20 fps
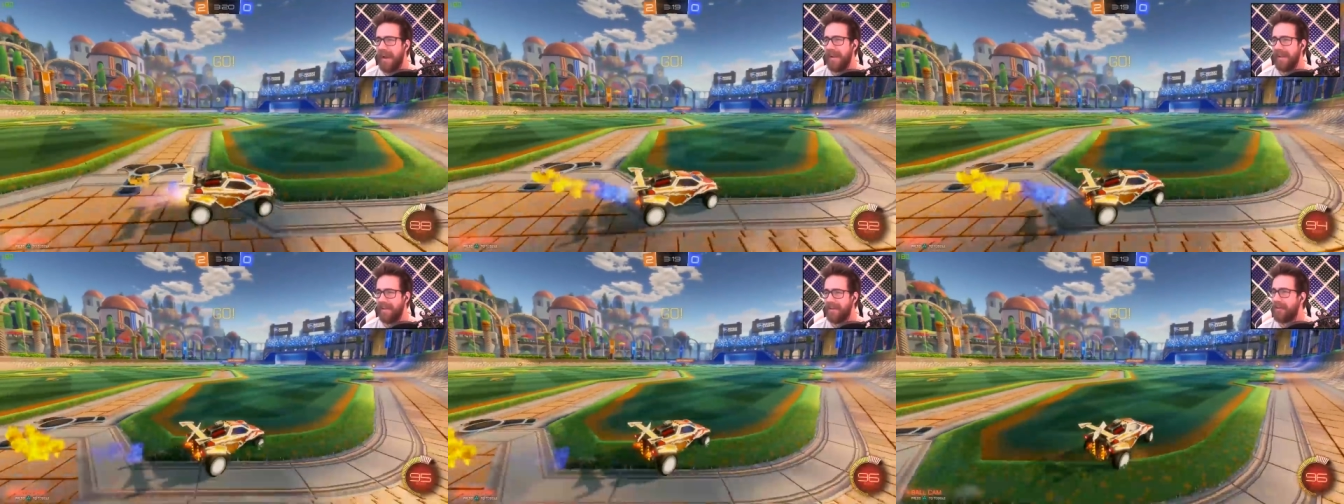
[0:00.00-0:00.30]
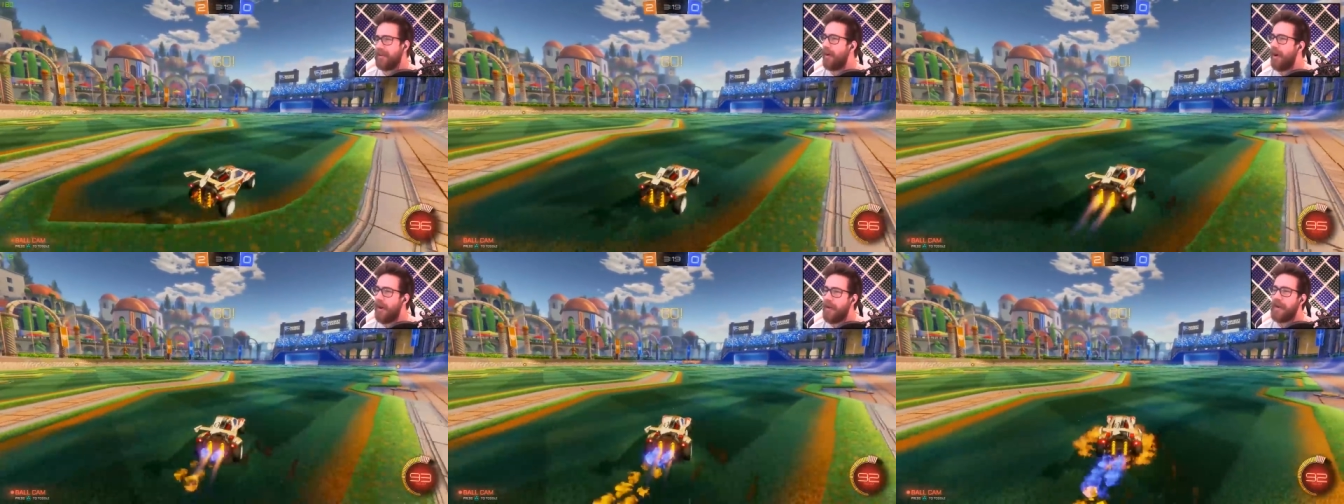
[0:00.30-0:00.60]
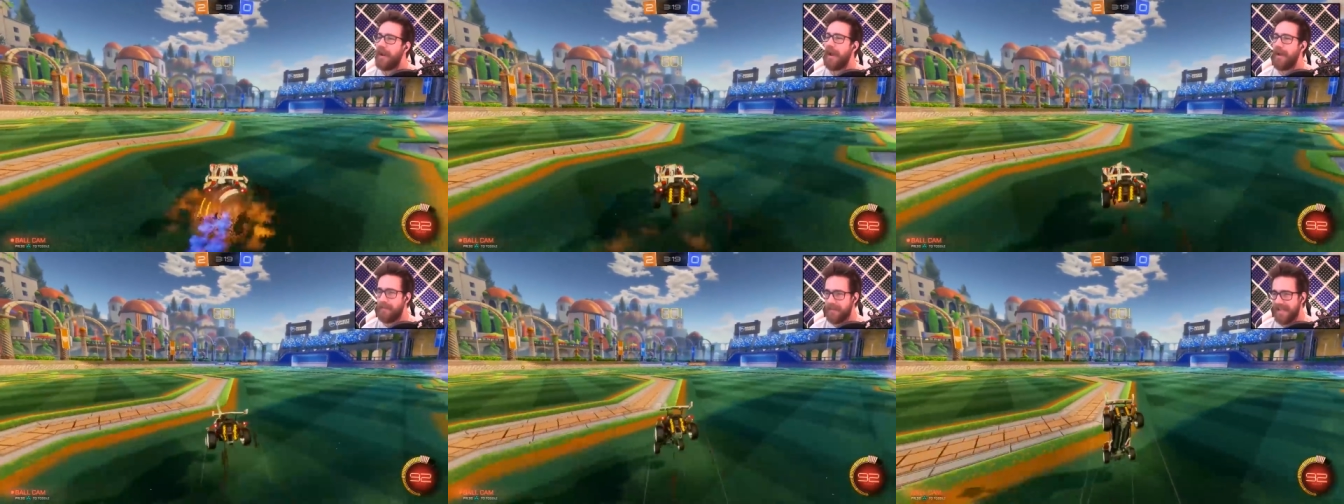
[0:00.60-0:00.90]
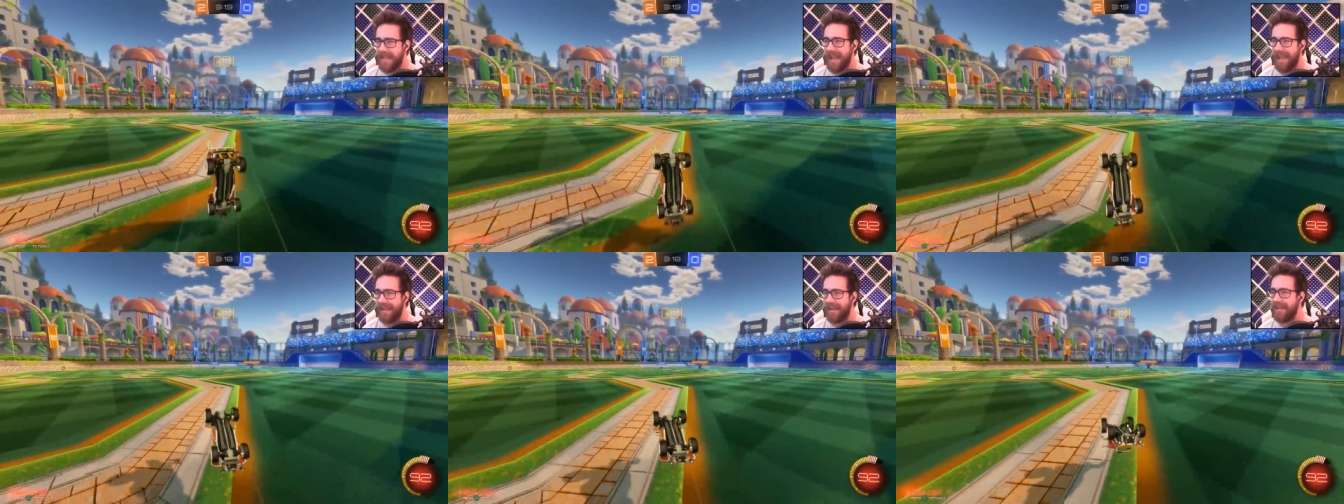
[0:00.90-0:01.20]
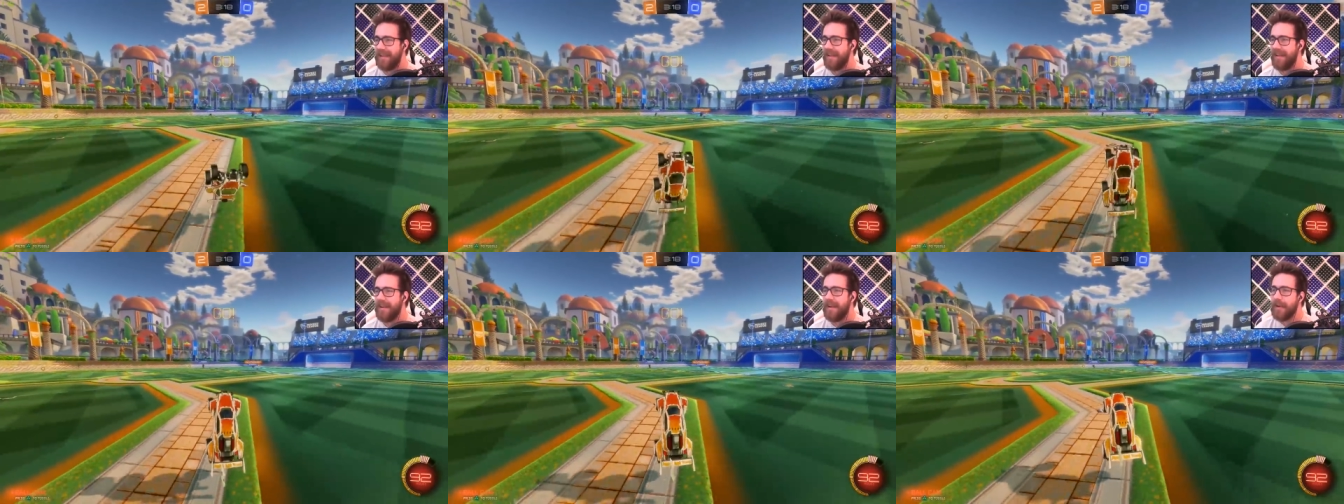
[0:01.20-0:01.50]
it. You're growing up, Zach.
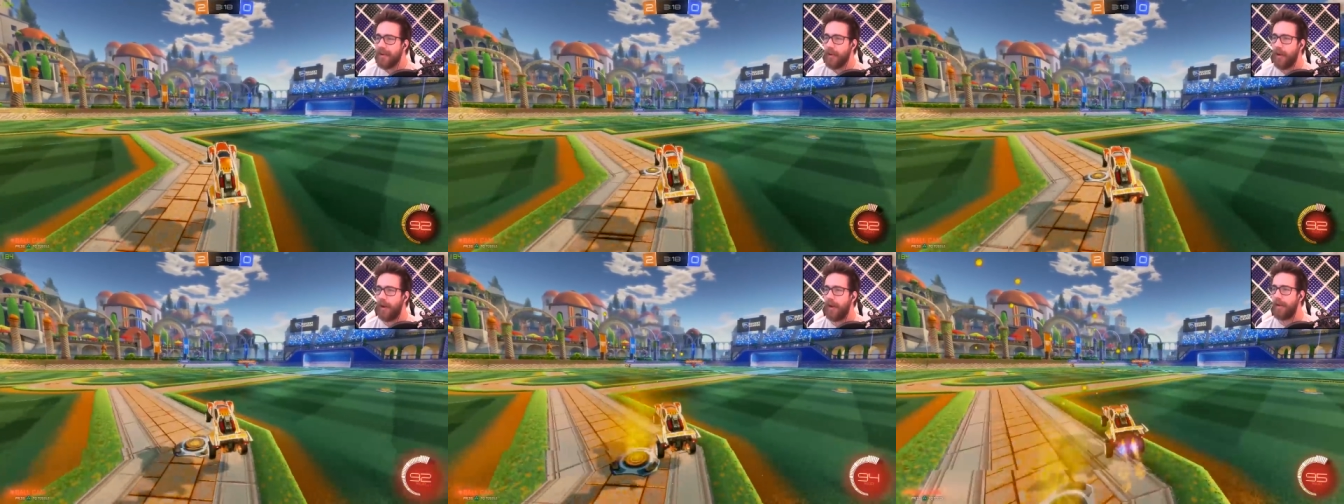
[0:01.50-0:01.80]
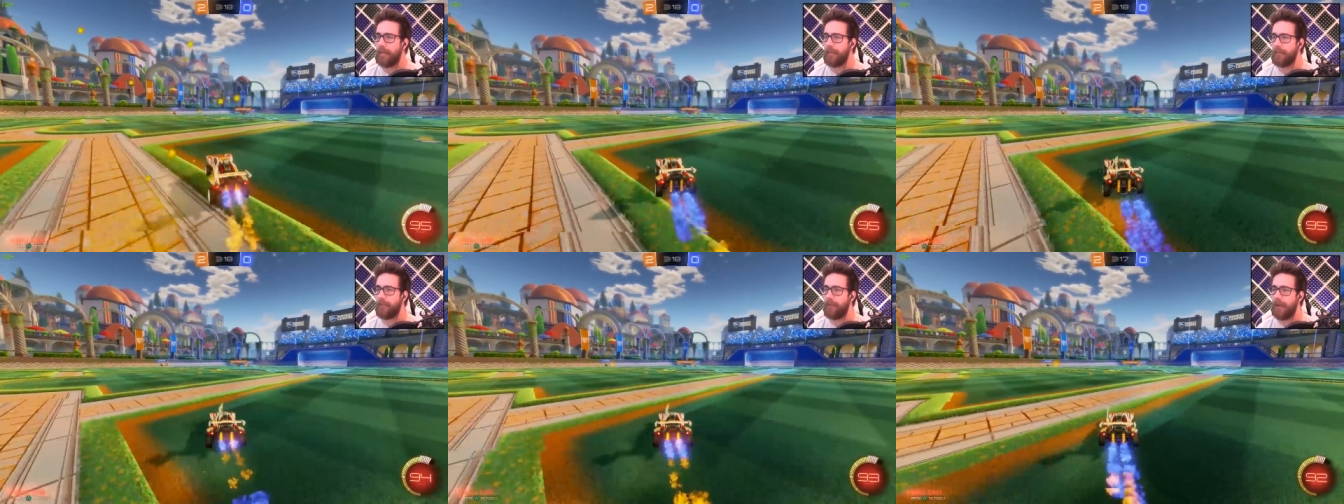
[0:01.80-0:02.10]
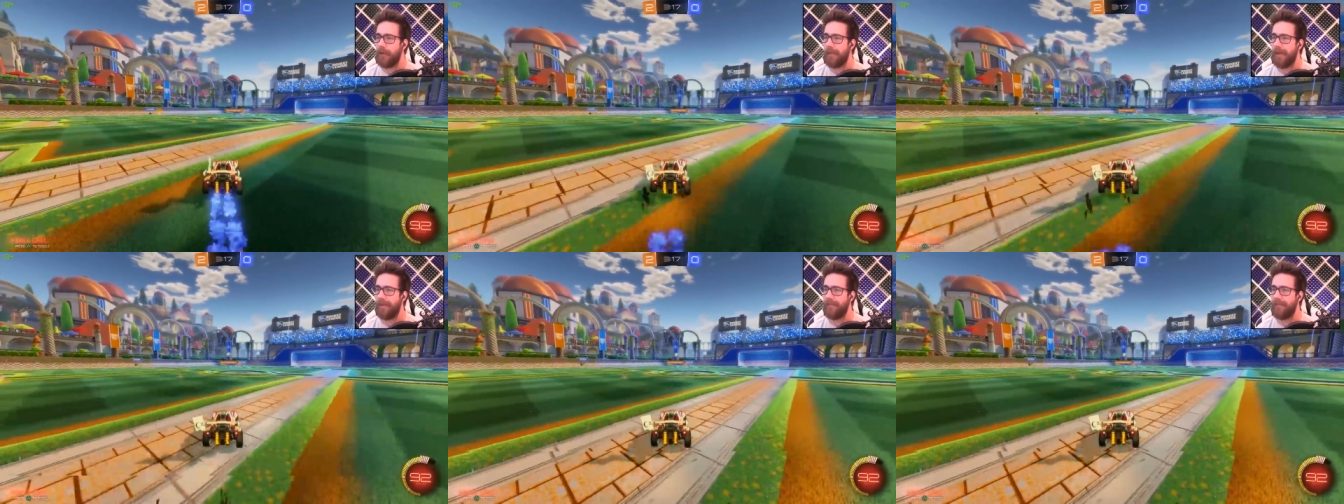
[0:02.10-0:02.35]
Growing up in front of my